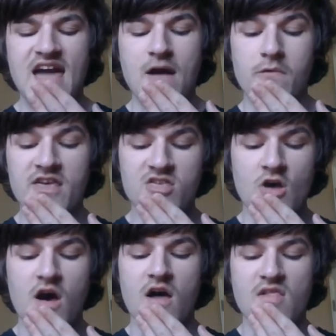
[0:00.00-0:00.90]
And we
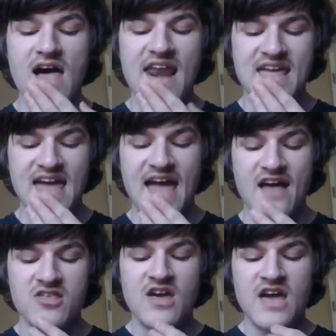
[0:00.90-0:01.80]
saw a lot of
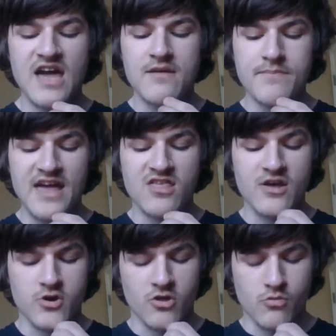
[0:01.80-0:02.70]
chaos and
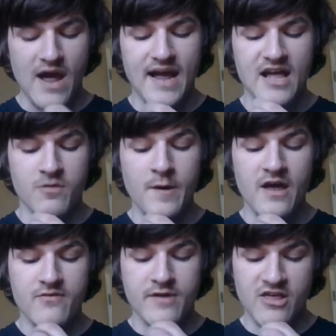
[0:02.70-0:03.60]
basically Chris Wright got spun
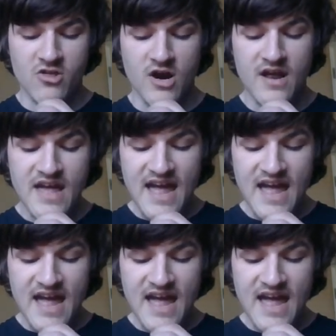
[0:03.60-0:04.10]
on the restart.